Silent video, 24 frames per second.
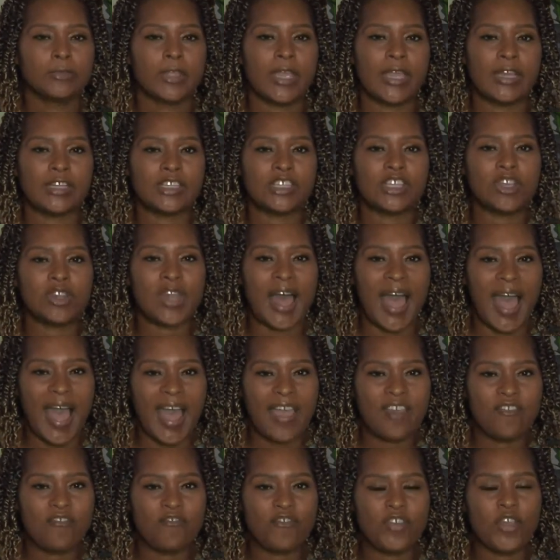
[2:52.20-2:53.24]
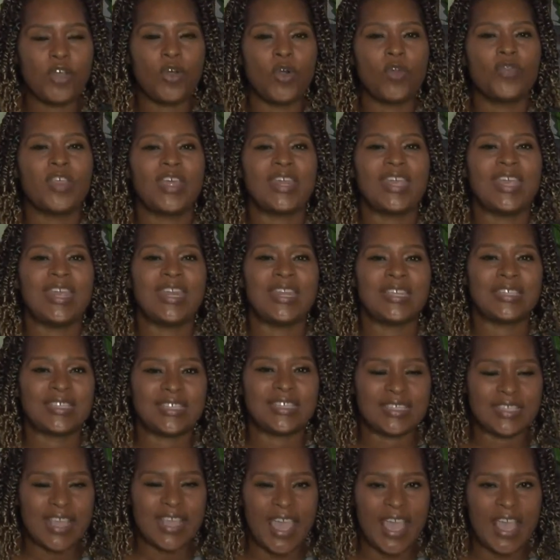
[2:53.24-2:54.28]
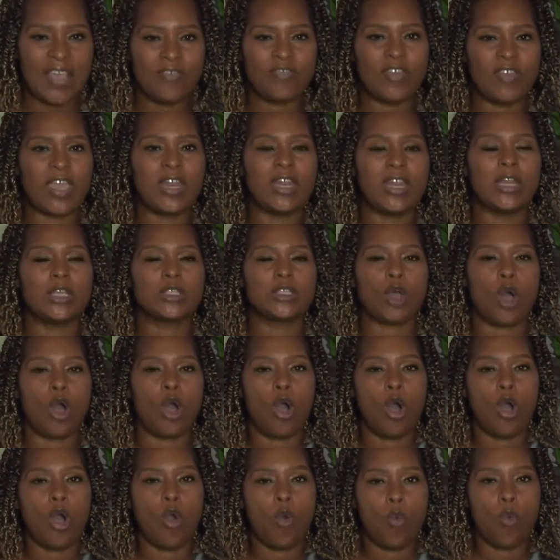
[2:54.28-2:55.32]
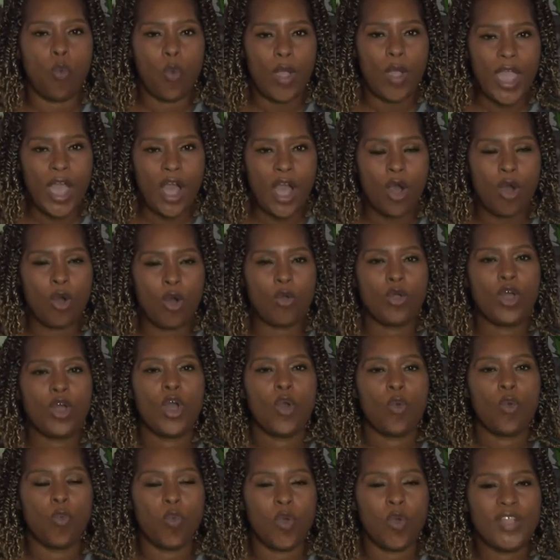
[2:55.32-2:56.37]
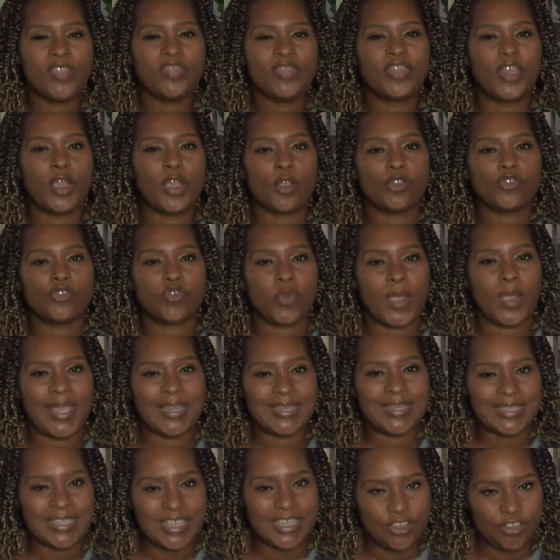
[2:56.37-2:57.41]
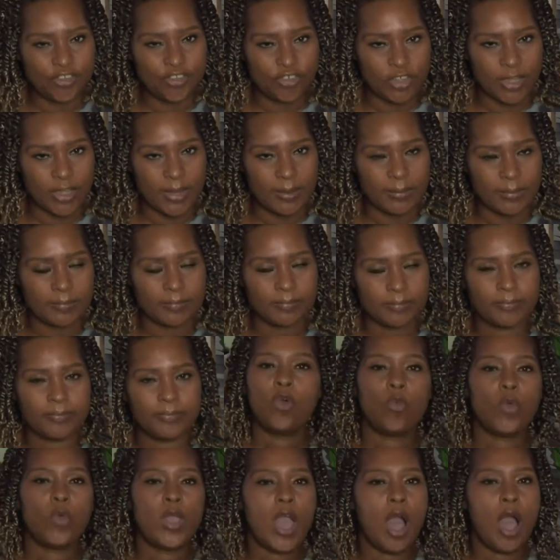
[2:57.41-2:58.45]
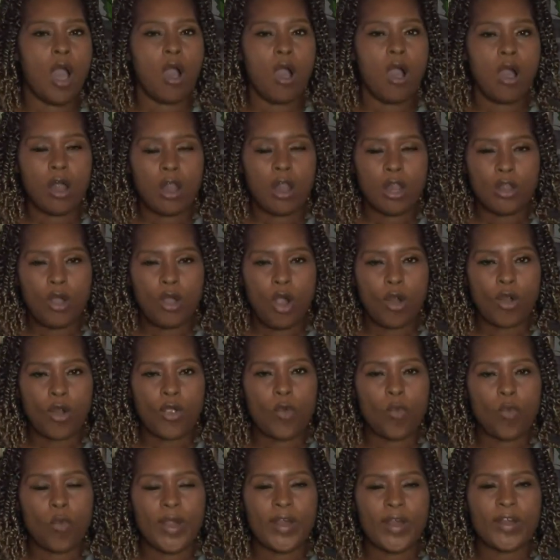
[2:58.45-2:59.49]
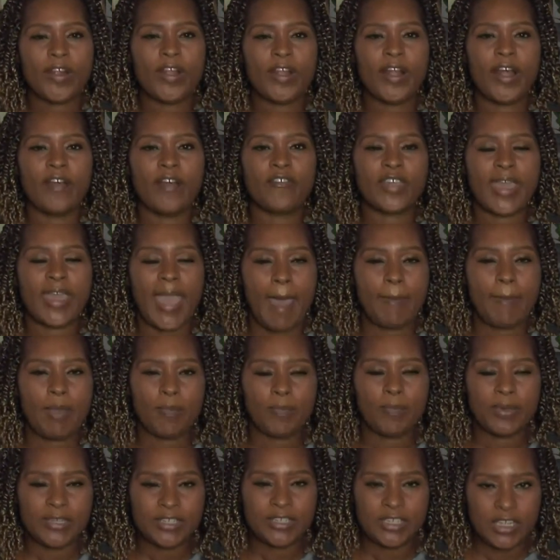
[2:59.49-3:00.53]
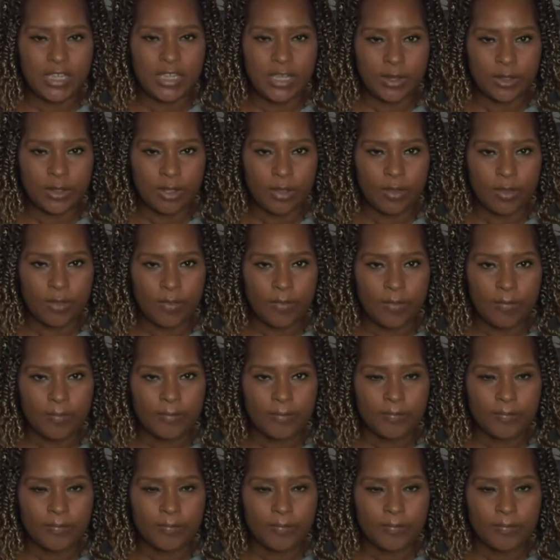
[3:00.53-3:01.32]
until I feel that it is safe and it is all well with their transition. We all are aware of Gabby Petito,